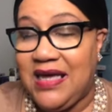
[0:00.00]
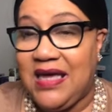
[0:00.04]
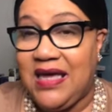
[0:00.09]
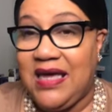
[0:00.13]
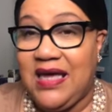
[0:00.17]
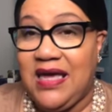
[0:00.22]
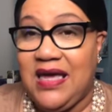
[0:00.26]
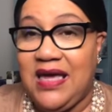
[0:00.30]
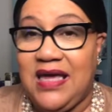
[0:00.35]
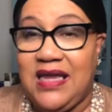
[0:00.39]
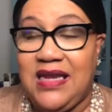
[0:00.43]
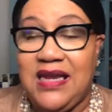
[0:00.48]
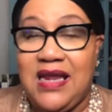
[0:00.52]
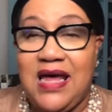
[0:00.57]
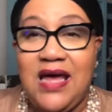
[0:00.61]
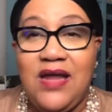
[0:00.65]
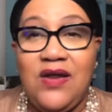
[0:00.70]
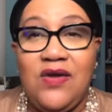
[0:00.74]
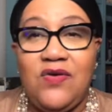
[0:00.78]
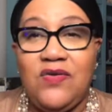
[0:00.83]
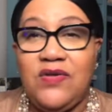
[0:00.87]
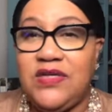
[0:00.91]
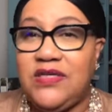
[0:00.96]
And not
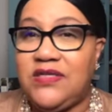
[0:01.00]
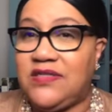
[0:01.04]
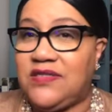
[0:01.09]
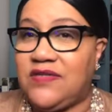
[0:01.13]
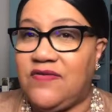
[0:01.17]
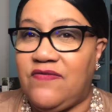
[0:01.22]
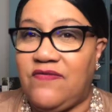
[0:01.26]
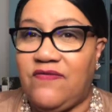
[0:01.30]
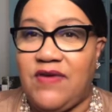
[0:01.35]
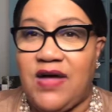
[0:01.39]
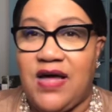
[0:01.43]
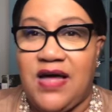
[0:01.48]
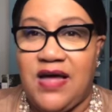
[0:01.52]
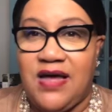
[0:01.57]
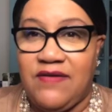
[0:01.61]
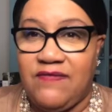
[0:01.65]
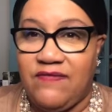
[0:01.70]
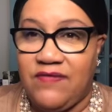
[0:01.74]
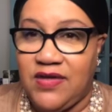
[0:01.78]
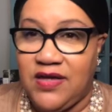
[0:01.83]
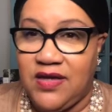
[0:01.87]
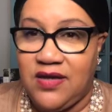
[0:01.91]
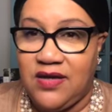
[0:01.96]
only survive
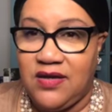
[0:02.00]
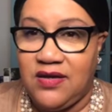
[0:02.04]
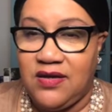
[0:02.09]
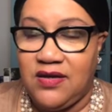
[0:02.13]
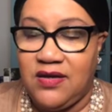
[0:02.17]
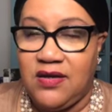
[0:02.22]
it,